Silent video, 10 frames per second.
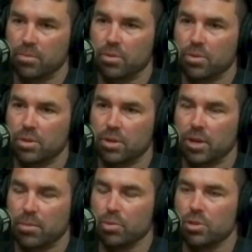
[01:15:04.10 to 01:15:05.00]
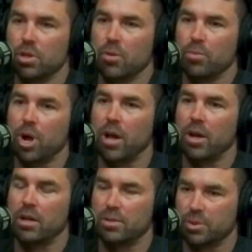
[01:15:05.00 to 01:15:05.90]
Bluestone
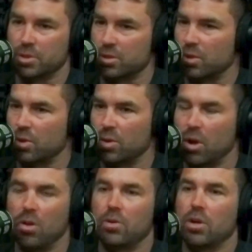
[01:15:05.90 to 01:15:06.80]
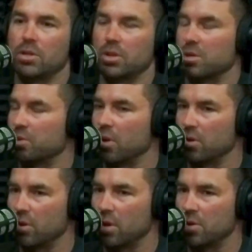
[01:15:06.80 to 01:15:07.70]
products, which are sold all across the country,
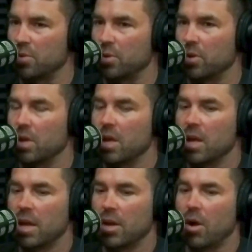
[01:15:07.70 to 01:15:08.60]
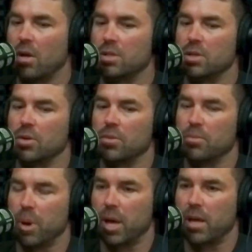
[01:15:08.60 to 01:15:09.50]
all across the world, and also
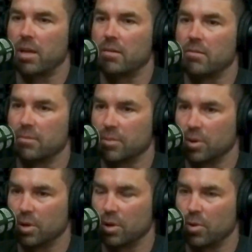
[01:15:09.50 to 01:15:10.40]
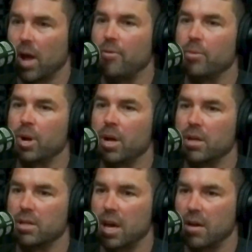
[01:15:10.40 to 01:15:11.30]
making, gravel
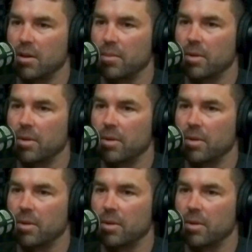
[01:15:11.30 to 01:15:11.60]
products out of them.